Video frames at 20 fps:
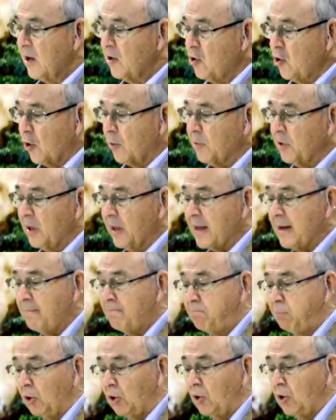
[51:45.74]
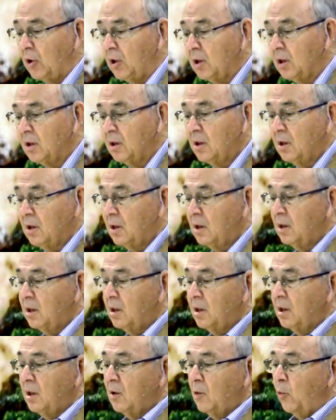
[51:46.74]
Normally, a bull
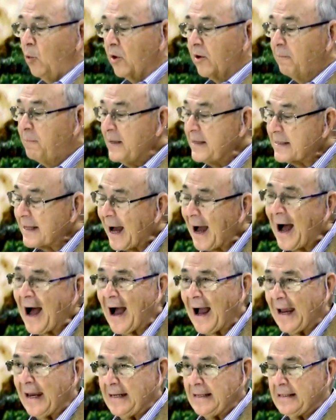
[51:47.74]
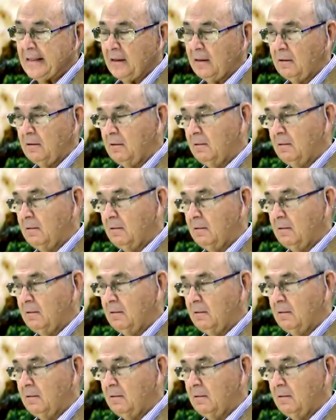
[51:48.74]
would have been tied